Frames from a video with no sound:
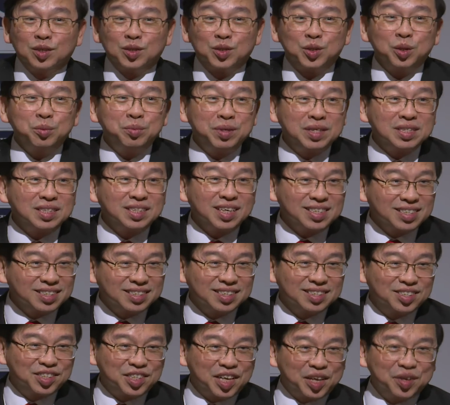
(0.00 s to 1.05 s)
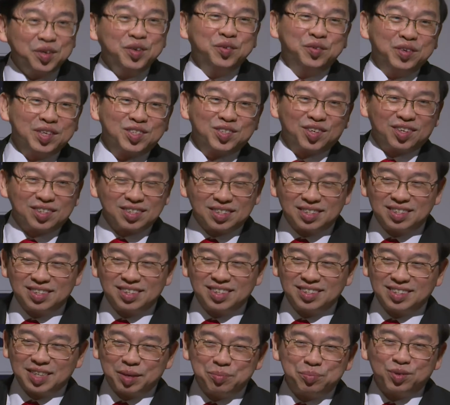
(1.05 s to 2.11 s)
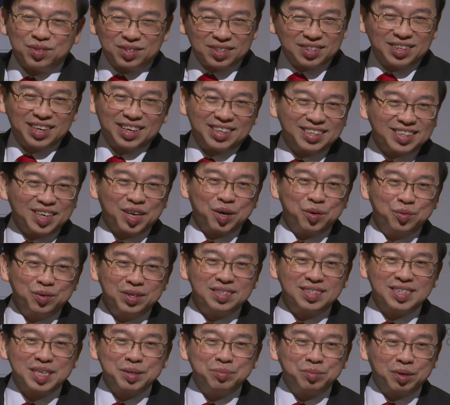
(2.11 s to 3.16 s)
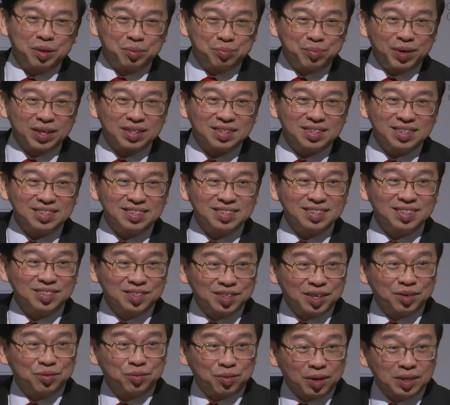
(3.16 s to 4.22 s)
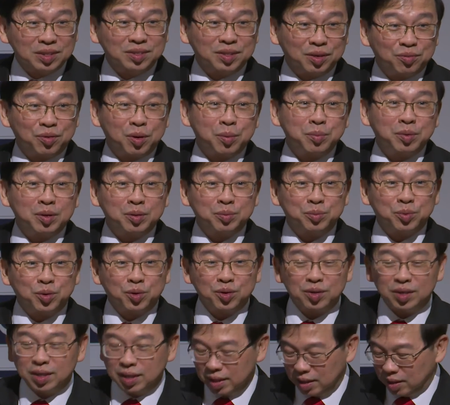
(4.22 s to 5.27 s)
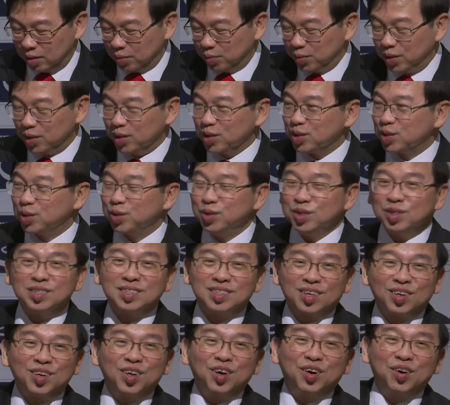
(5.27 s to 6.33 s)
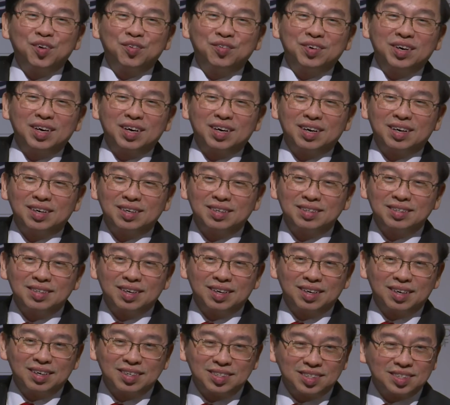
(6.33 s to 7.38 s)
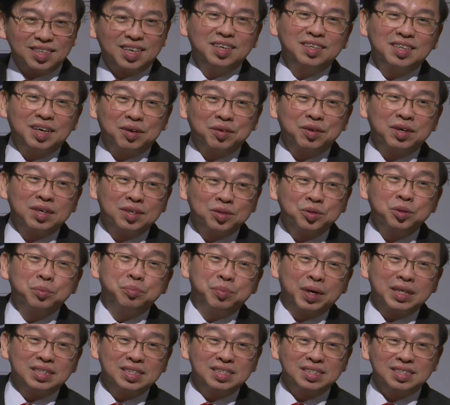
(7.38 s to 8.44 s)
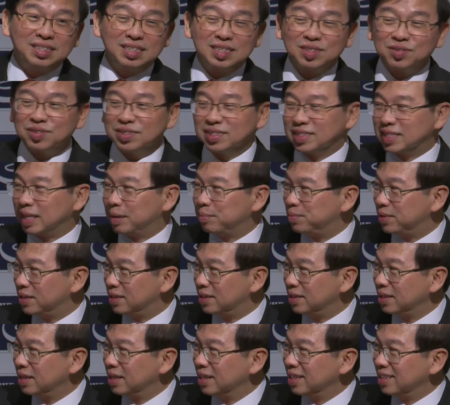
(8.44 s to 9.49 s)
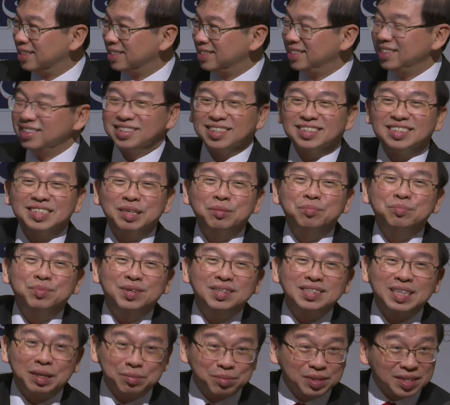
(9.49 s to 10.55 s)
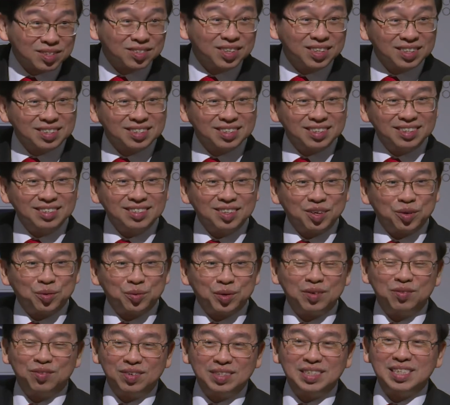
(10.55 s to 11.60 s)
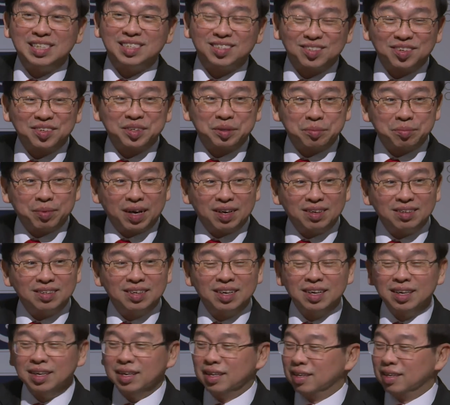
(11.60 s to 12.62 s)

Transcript: So besides sharing resources and put together our wisdom or practice in the form of a book, we also use a lot of share our good practices. For example, this is a simple demonstration of what physics is all about.